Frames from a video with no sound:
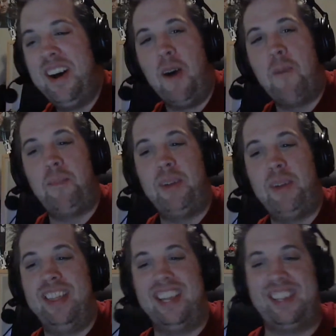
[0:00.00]

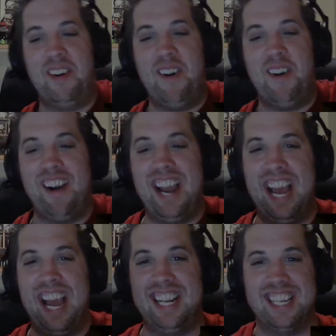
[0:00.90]
open the door,
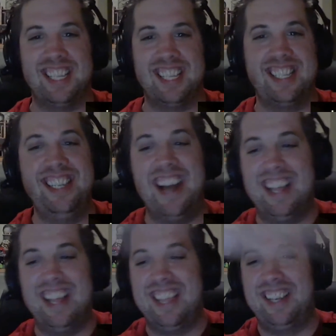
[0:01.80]
and just
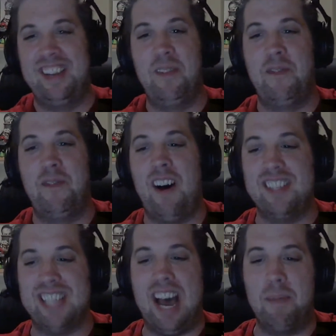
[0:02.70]
the dude falls
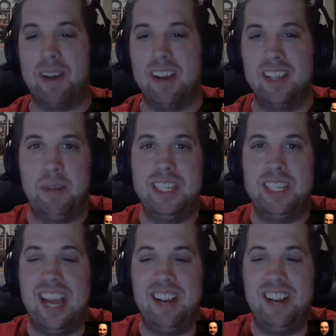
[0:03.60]
out because the pigeon
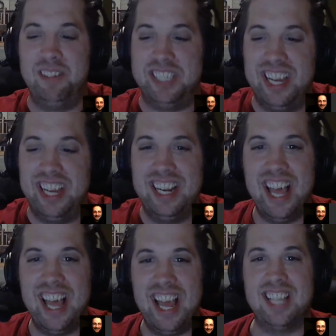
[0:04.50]
can't do shit.
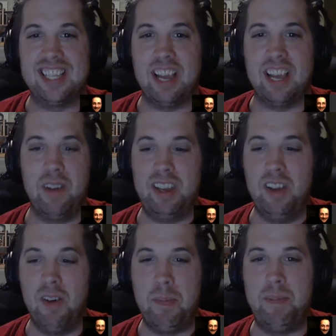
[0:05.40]
It's like, fuck you, I'm a